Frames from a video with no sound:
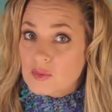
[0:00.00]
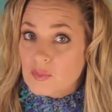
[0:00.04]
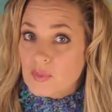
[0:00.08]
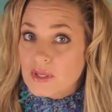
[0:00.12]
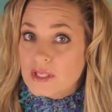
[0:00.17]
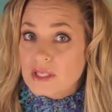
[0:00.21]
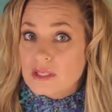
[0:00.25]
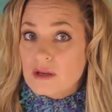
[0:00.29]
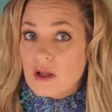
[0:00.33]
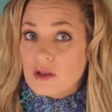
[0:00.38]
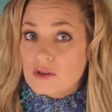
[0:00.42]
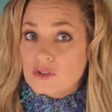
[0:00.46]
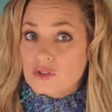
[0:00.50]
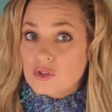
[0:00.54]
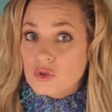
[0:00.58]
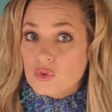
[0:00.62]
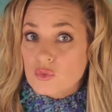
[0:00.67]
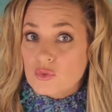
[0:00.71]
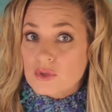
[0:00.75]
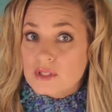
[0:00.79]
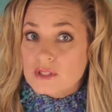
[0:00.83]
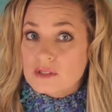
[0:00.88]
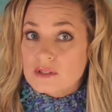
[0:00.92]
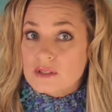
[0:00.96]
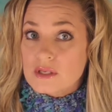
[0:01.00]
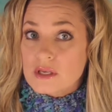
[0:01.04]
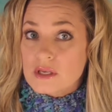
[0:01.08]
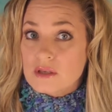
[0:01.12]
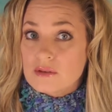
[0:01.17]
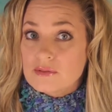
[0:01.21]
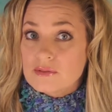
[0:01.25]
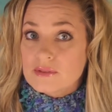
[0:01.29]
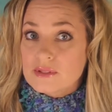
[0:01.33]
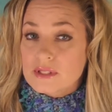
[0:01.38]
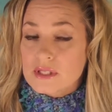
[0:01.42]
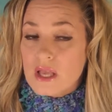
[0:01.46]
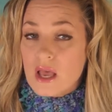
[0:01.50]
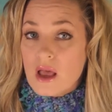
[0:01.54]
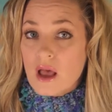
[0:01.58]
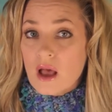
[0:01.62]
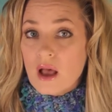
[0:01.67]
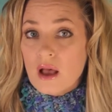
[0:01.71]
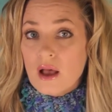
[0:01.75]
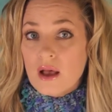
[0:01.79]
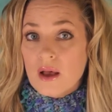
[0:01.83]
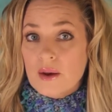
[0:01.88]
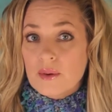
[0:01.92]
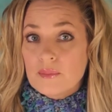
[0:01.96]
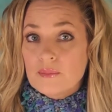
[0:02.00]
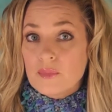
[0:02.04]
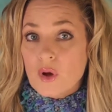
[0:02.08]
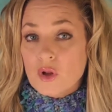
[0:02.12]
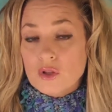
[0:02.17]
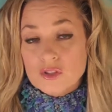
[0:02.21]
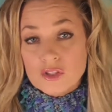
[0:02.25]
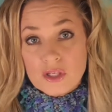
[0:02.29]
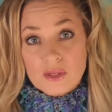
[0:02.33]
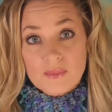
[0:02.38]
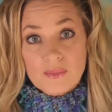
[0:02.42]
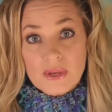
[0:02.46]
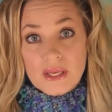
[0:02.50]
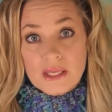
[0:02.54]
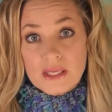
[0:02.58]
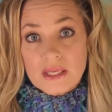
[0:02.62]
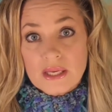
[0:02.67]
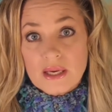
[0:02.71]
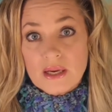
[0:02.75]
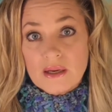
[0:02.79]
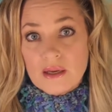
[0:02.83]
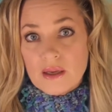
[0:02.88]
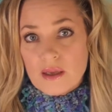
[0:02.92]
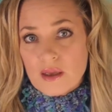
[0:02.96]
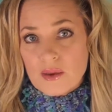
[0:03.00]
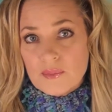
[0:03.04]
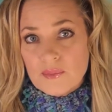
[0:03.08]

but it also receives multimedia.